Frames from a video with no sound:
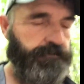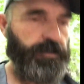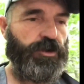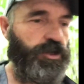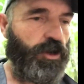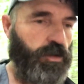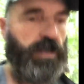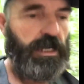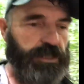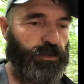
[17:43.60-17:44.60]
Or no,
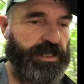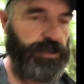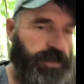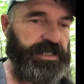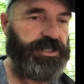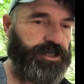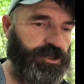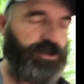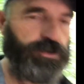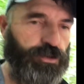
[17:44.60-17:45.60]

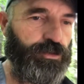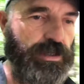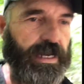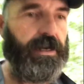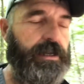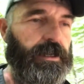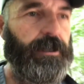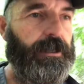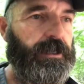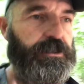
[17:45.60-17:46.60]
2022, yeah.
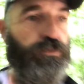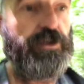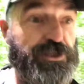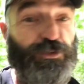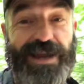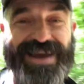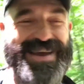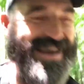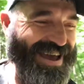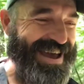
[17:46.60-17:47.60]
So we're in
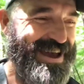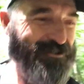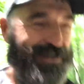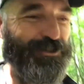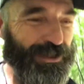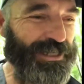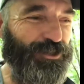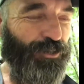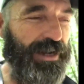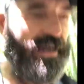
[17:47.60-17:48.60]

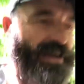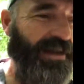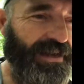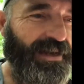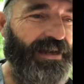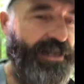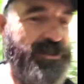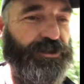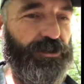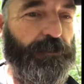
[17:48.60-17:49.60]
2020.
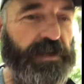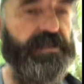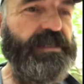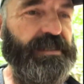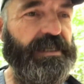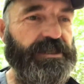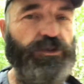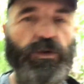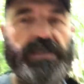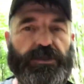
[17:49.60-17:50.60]
Do the PCT in
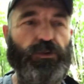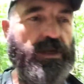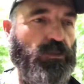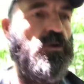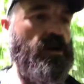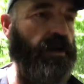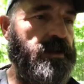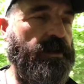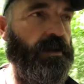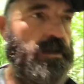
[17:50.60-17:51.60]

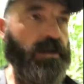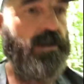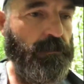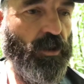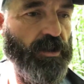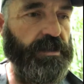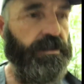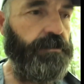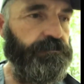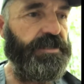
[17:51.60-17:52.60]
2021, part of
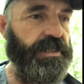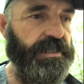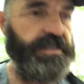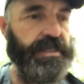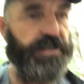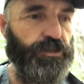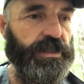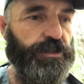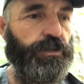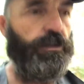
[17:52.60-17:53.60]
the CDT in
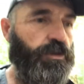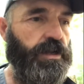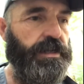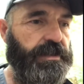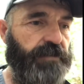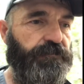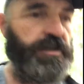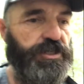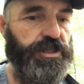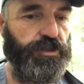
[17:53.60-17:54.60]
2021, and then
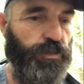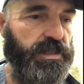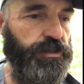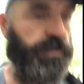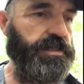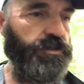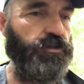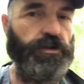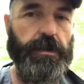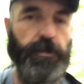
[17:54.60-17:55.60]
finish in 2022,
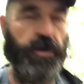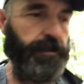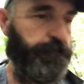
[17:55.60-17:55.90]
early part.